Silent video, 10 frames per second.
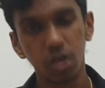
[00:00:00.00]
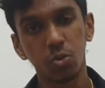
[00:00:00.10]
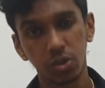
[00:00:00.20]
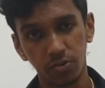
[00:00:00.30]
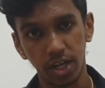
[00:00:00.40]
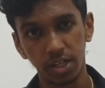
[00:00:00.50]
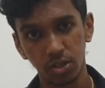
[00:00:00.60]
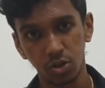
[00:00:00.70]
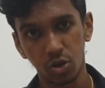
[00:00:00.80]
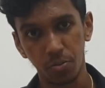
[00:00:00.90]
was vital
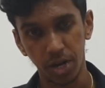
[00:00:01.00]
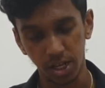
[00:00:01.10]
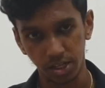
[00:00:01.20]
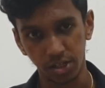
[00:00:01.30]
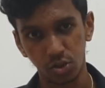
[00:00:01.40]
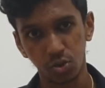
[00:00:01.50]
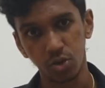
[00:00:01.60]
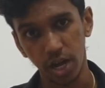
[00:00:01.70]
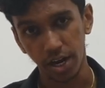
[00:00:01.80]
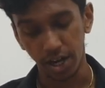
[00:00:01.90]
to top managers to
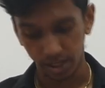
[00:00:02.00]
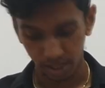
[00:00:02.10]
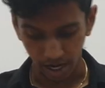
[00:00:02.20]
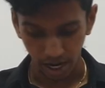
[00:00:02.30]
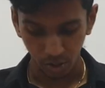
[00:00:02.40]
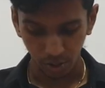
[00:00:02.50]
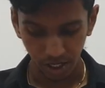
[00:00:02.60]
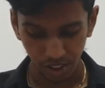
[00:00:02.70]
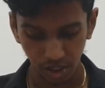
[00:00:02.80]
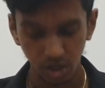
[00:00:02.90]
direct their
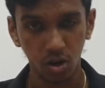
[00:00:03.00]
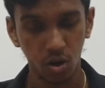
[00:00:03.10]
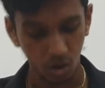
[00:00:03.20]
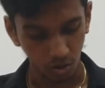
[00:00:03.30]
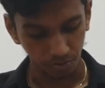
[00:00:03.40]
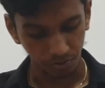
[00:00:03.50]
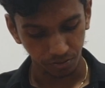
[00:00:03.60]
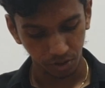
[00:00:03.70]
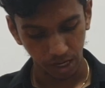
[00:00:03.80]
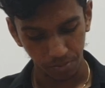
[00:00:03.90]
allocation of
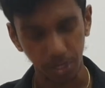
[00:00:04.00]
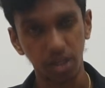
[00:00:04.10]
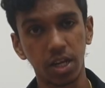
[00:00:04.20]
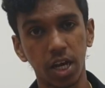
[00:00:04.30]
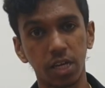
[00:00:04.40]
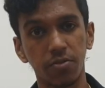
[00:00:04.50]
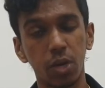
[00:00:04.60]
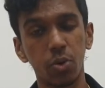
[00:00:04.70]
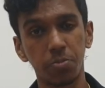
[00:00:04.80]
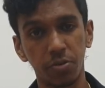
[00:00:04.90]
capital and
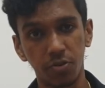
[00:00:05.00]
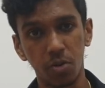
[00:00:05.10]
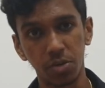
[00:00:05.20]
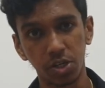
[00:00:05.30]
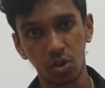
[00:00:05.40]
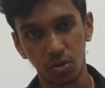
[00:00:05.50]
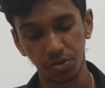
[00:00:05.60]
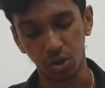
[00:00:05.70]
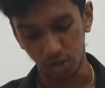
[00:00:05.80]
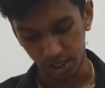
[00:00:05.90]
evaluate performance of
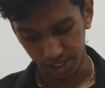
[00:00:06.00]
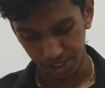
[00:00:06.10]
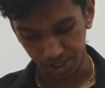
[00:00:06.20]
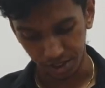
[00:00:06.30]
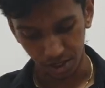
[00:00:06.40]
the organization.